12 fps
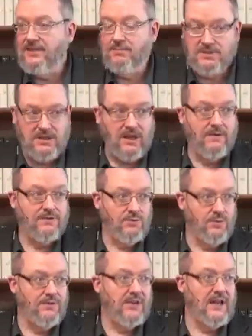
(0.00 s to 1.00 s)
themselves
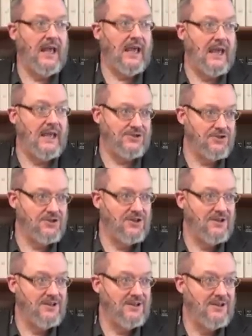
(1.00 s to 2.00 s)
with the Nachash
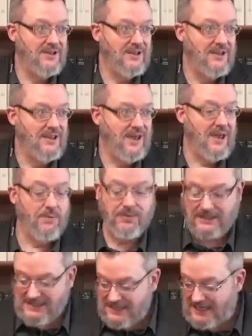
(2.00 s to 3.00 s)
and with
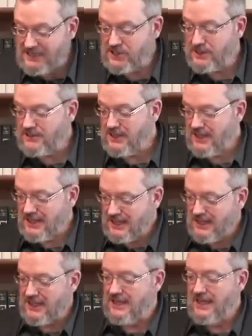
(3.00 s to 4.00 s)
the teachings that
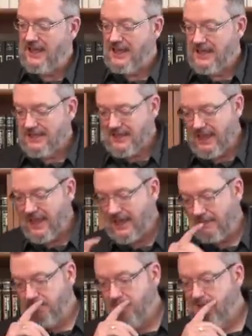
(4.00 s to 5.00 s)
he
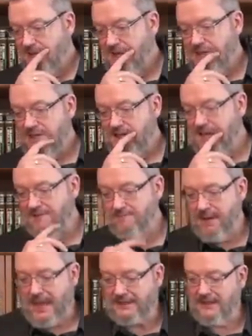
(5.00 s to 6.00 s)
came to give
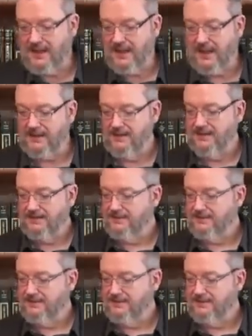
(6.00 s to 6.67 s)
mankind.